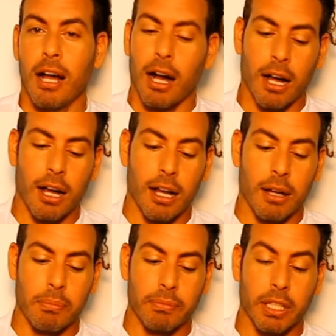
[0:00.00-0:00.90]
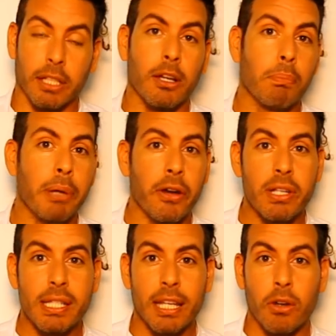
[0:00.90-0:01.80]
in
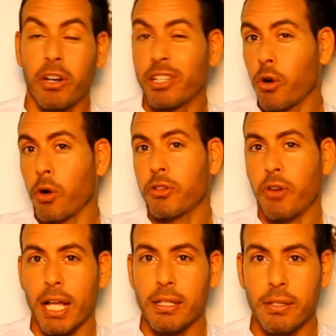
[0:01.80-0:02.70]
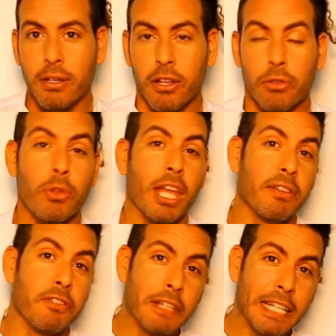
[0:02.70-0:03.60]
comparison or in contrast to the
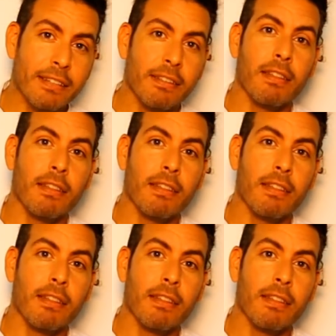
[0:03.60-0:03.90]
infinity,